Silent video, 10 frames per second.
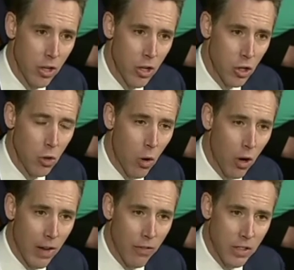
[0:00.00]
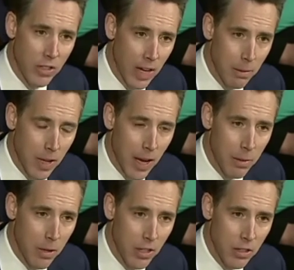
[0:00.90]
You are at the same time
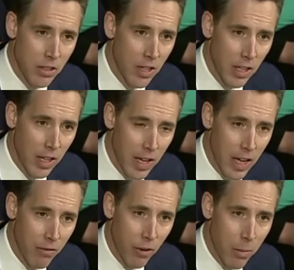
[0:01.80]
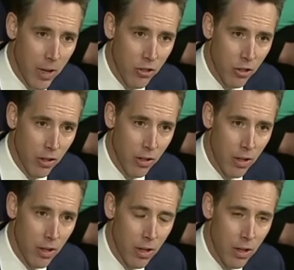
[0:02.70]
concealing information
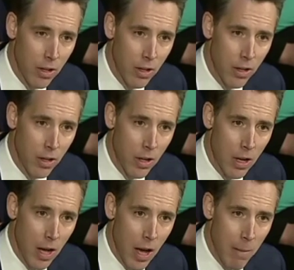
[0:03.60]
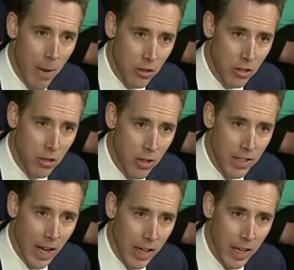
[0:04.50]
about serious
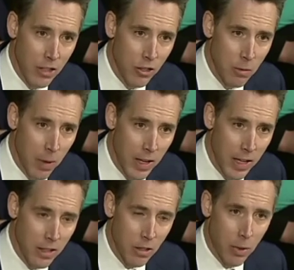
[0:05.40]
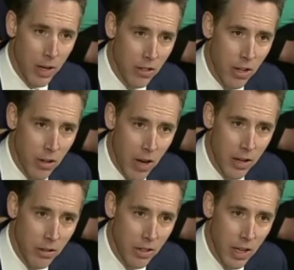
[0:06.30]
allegations made against the President of the United
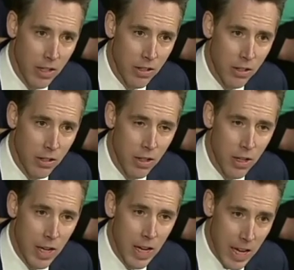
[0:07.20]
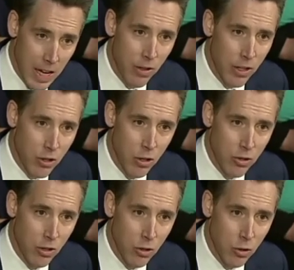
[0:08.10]
States, even as your
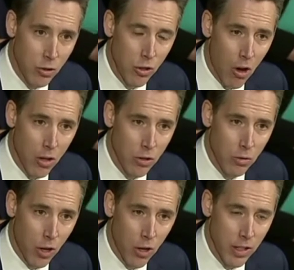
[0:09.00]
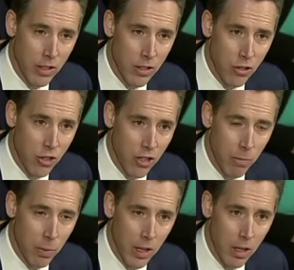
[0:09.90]
institution also targets his chief
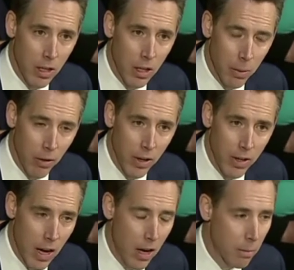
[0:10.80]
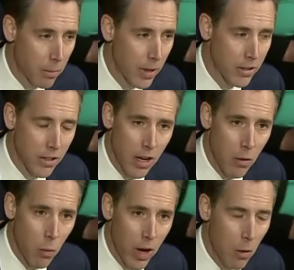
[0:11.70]
political opponent in an unprecedented
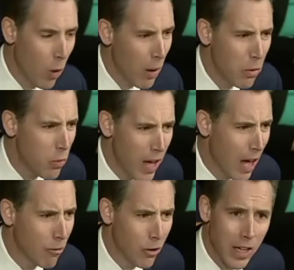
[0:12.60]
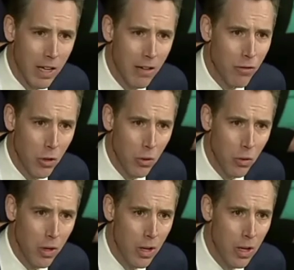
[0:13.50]
way. Why would we ever give you
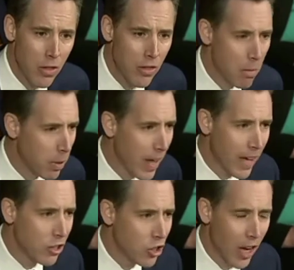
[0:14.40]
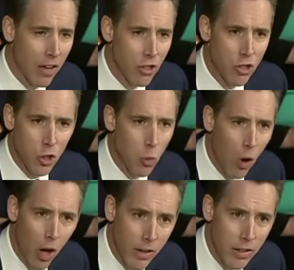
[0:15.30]
the blank check that you
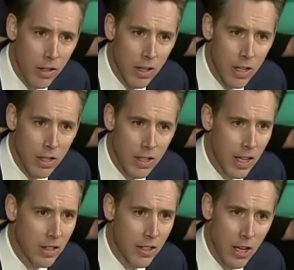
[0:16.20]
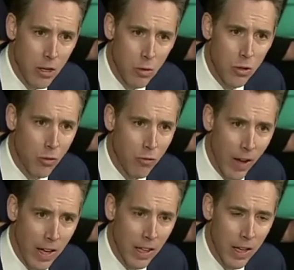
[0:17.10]
want to continue
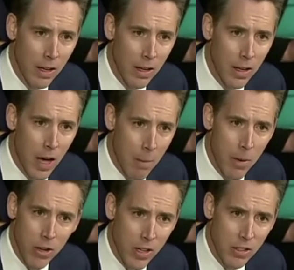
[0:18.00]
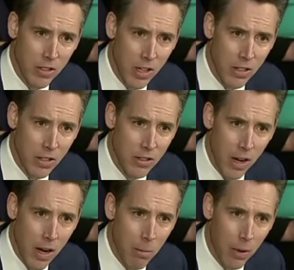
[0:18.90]
surveilling American citizens in an
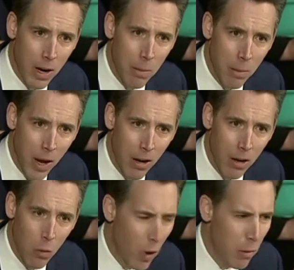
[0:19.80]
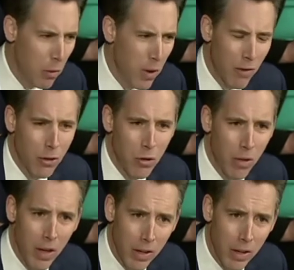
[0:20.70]
improper manner? Why would we ever do that?